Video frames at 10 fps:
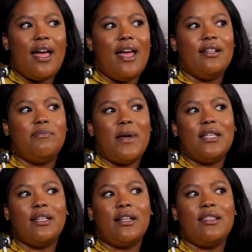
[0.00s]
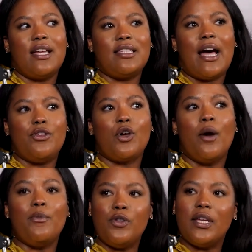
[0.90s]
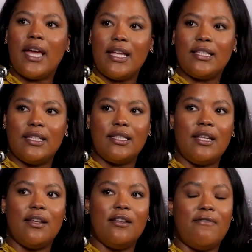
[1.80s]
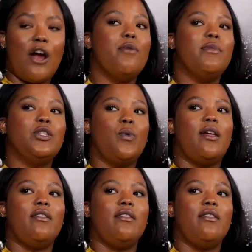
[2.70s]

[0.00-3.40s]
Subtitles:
And basically that's how you communicate it in an environment where